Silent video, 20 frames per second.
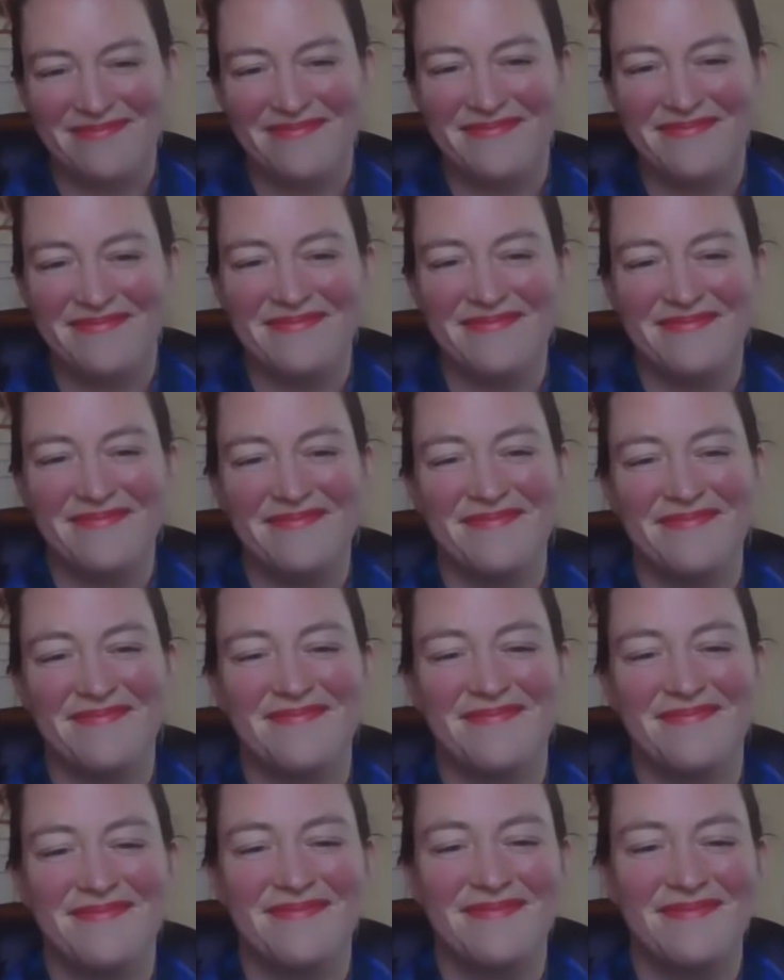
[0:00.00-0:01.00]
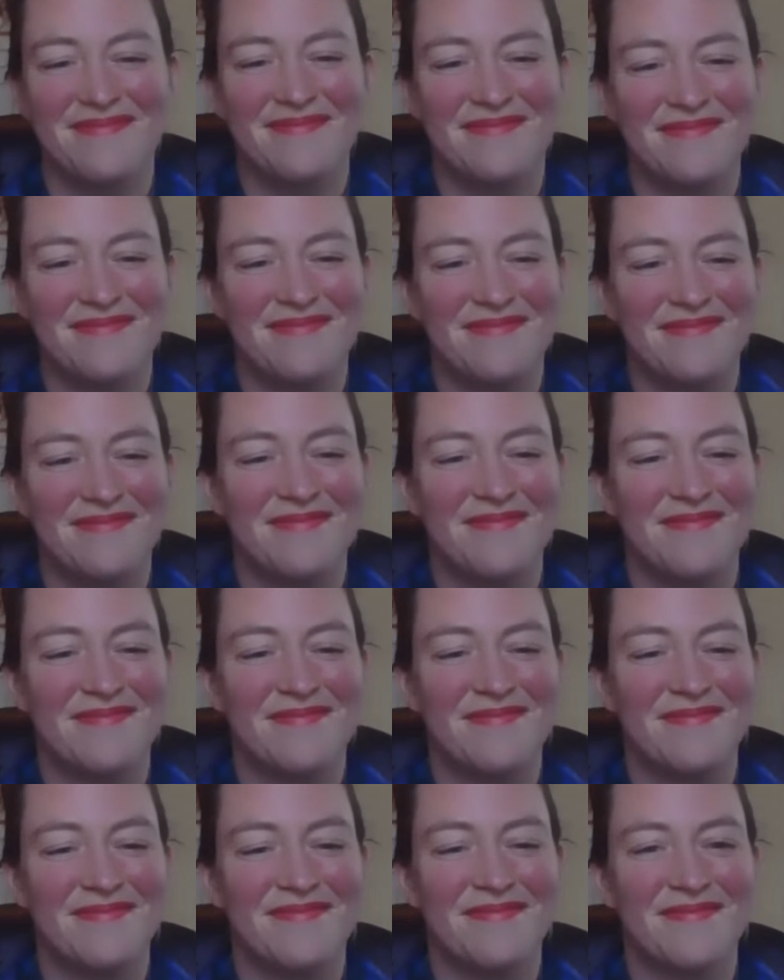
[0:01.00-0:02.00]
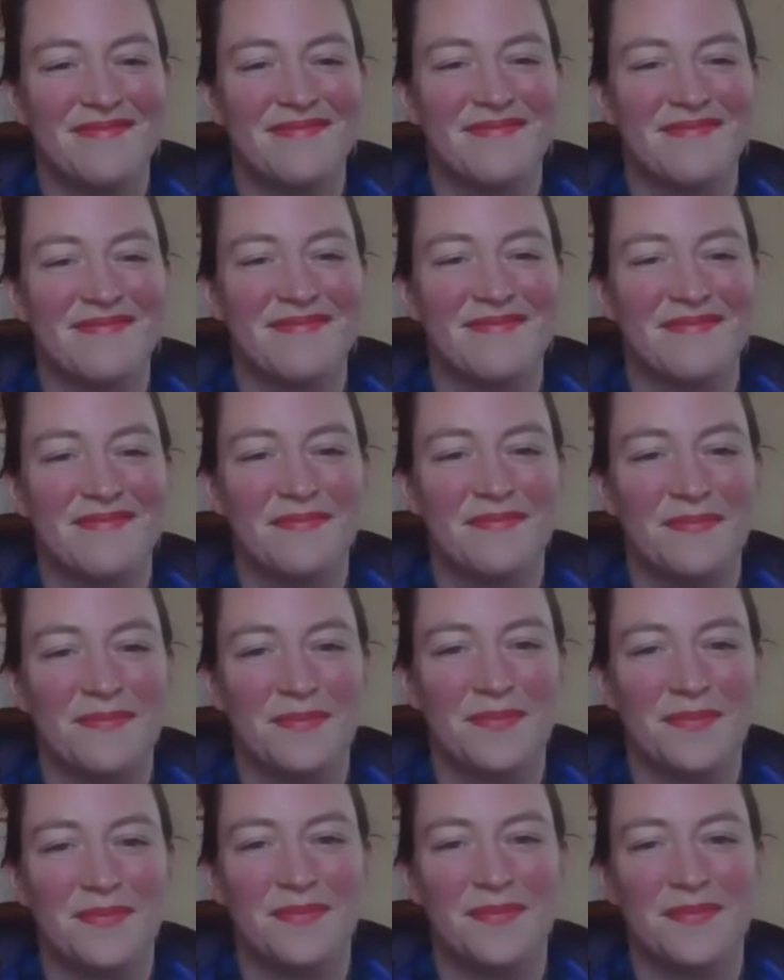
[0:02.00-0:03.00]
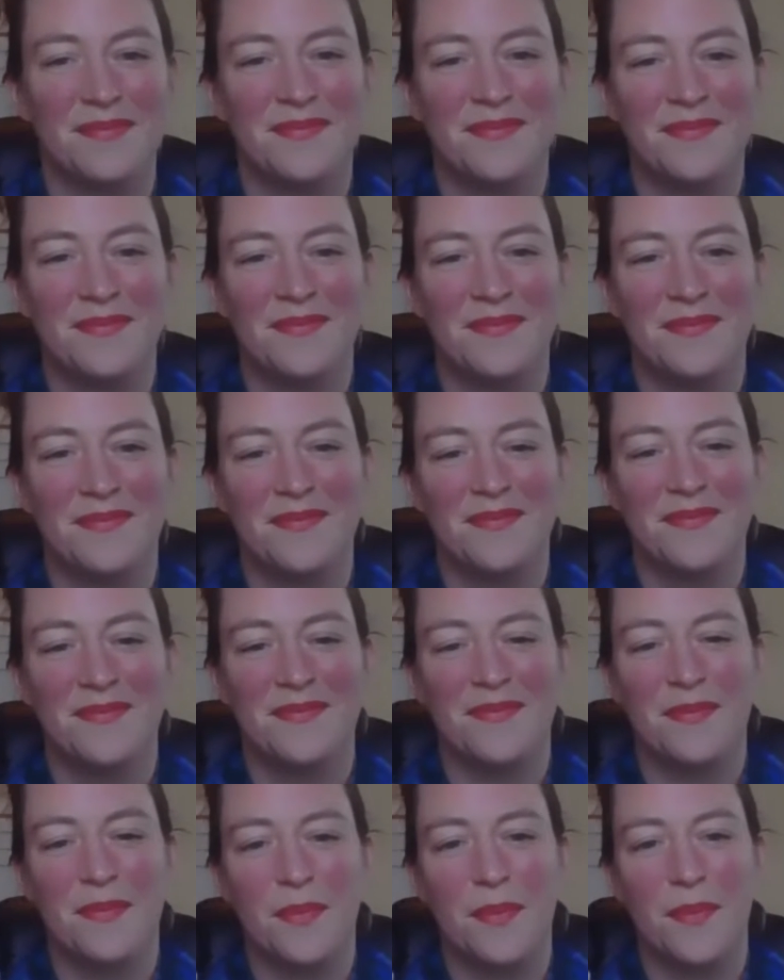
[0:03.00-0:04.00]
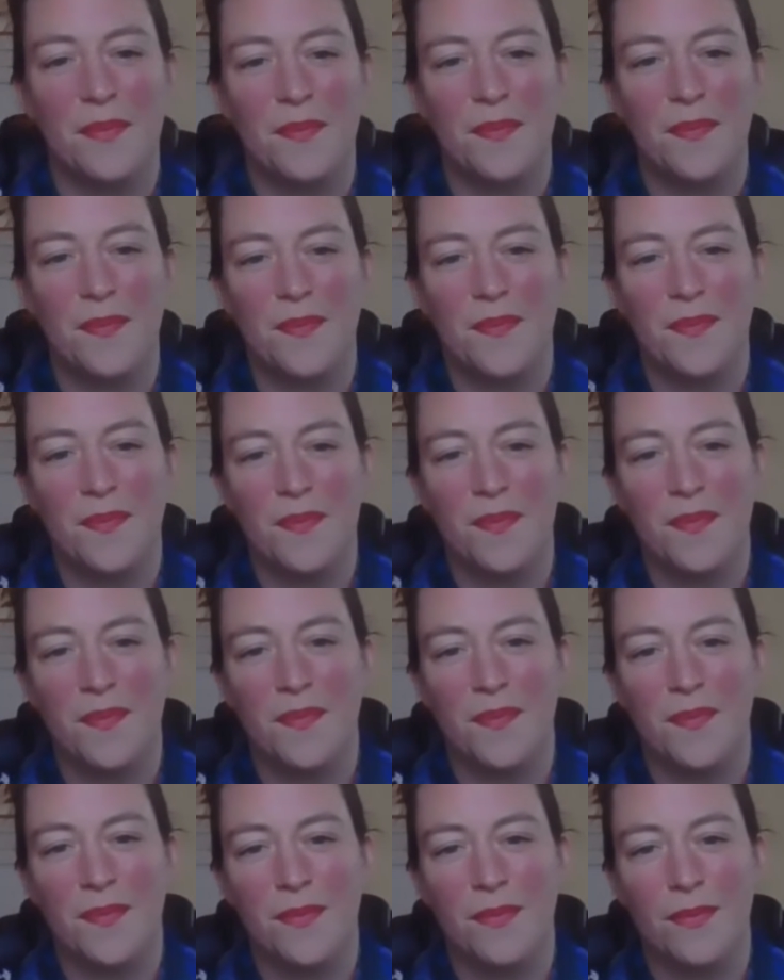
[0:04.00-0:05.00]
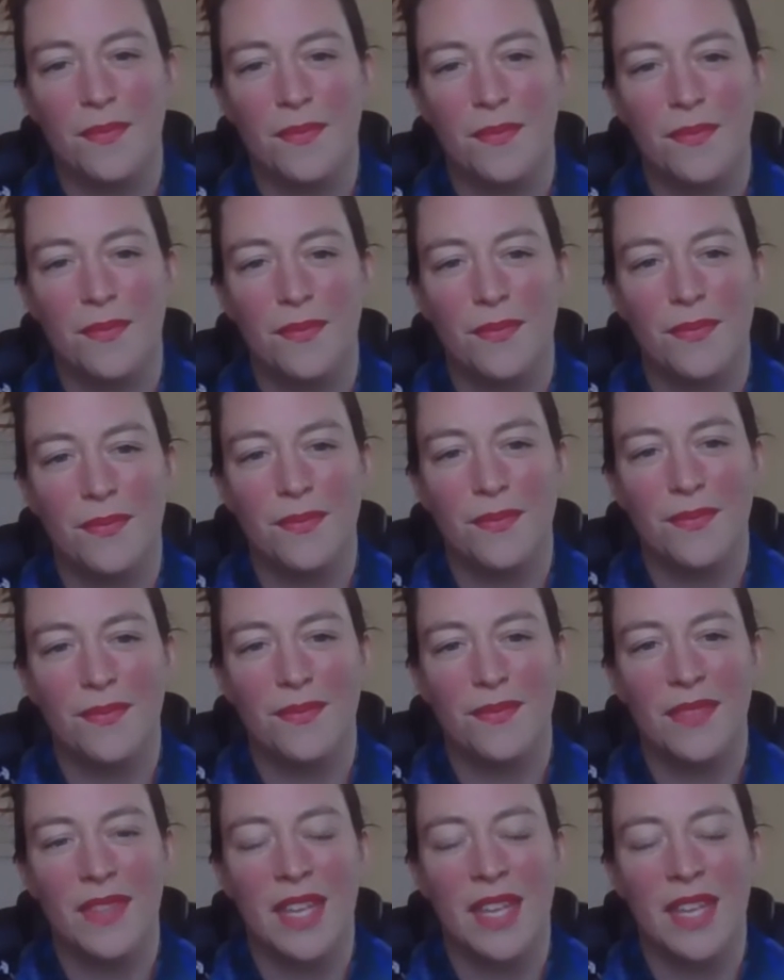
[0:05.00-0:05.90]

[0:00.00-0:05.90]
[no speech]